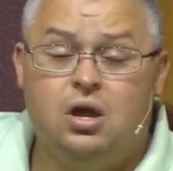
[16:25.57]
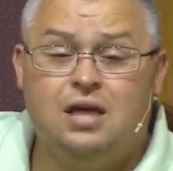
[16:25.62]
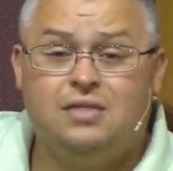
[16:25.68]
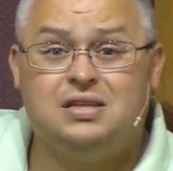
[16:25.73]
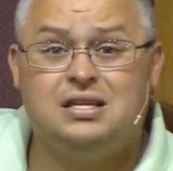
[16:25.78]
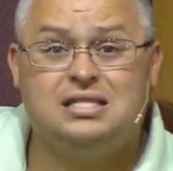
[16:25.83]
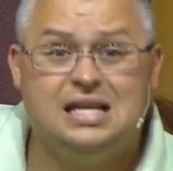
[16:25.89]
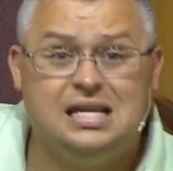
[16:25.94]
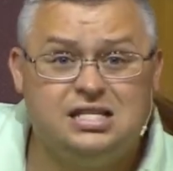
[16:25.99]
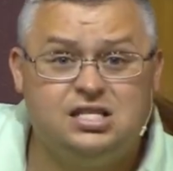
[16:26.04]
The
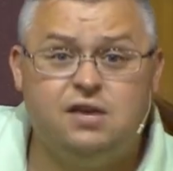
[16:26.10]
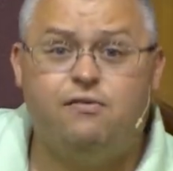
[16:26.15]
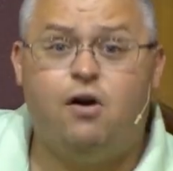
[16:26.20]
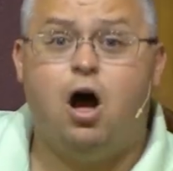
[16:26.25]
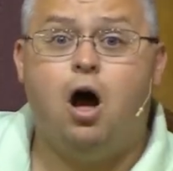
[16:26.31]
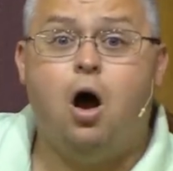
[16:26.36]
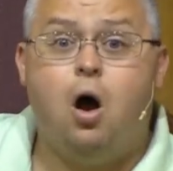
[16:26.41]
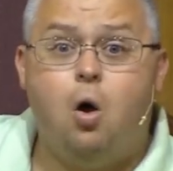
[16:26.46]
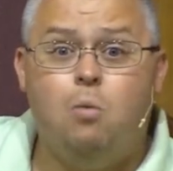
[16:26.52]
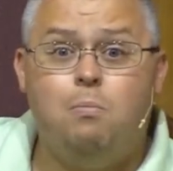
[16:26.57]
sins of
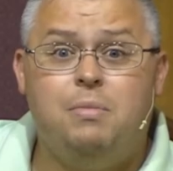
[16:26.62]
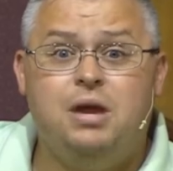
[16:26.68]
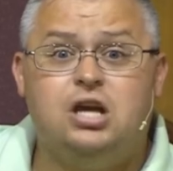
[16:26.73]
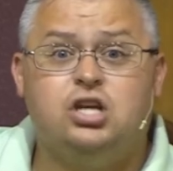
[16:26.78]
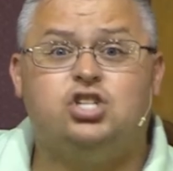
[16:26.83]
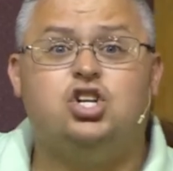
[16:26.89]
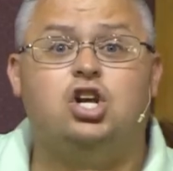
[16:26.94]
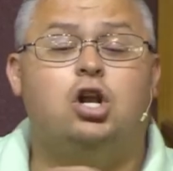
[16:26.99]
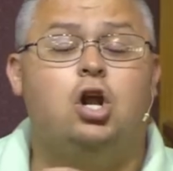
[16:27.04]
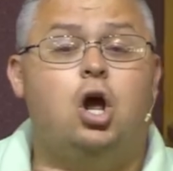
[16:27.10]

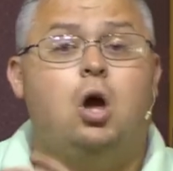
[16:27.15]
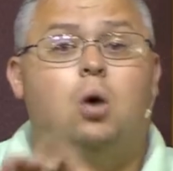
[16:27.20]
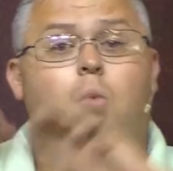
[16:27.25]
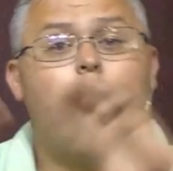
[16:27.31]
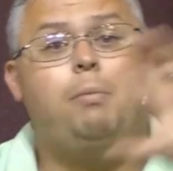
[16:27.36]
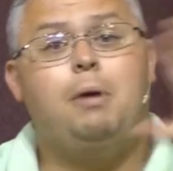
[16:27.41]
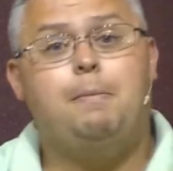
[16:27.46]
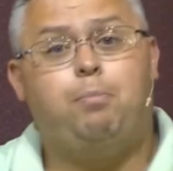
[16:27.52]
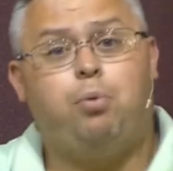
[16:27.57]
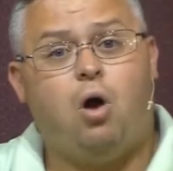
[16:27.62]
omission will
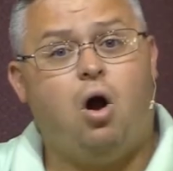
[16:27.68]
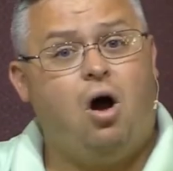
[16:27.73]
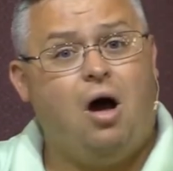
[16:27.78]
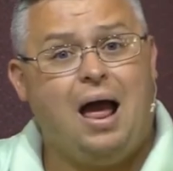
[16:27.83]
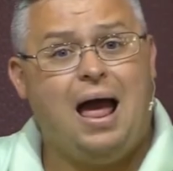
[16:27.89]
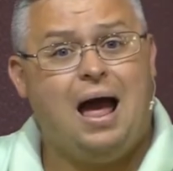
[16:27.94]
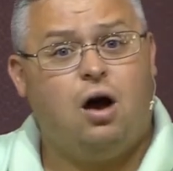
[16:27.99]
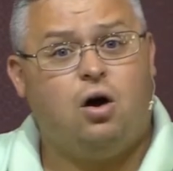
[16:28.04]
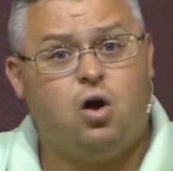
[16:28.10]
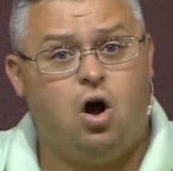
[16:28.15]
be brought
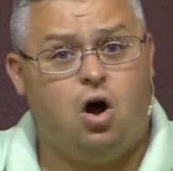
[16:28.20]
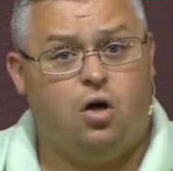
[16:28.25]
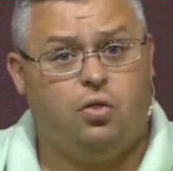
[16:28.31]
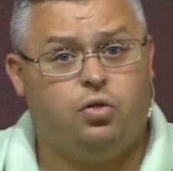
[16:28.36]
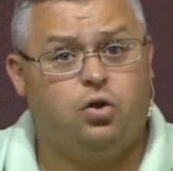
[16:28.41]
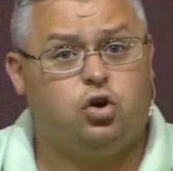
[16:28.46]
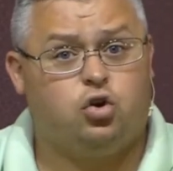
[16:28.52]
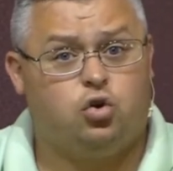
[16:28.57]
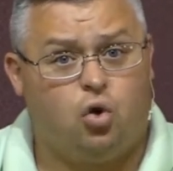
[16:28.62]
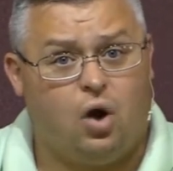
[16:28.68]
out on the
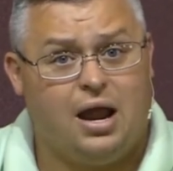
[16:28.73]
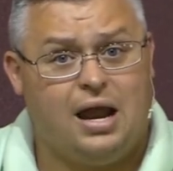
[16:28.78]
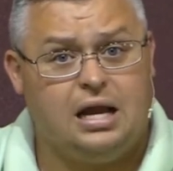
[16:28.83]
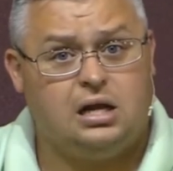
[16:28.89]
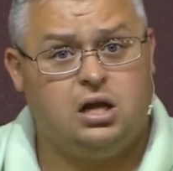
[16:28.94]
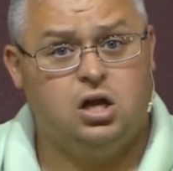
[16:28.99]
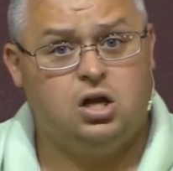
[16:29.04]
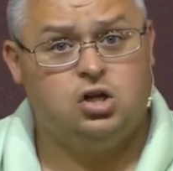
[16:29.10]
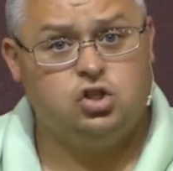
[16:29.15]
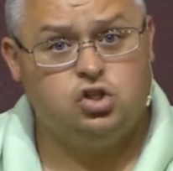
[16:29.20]
great
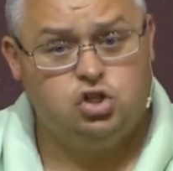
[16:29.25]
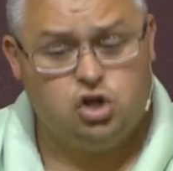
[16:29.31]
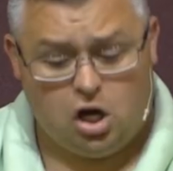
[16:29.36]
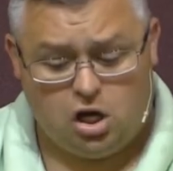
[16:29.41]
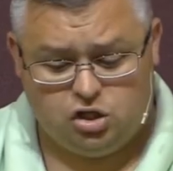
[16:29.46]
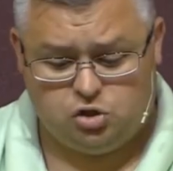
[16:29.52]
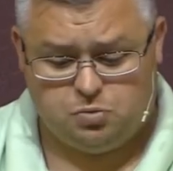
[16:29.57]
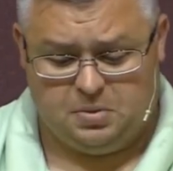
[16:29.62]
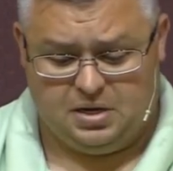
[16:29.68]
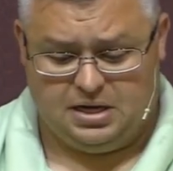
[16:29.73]

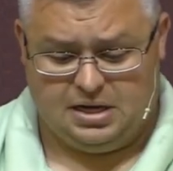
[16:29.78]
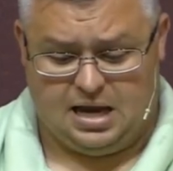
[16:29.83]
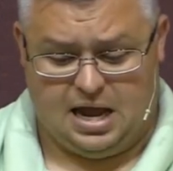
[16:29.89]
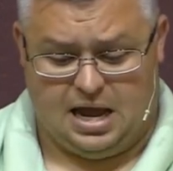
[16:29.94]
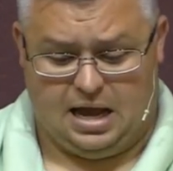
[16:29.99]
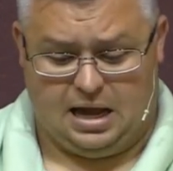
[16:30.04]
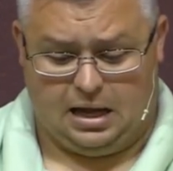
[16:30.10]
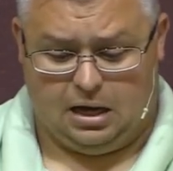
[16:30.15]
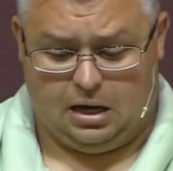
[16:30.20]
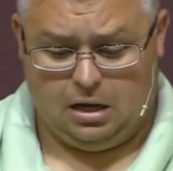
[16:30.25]
judgment
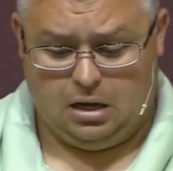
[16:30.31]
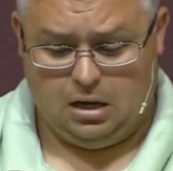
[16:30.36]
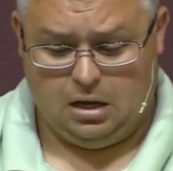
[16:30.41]
day.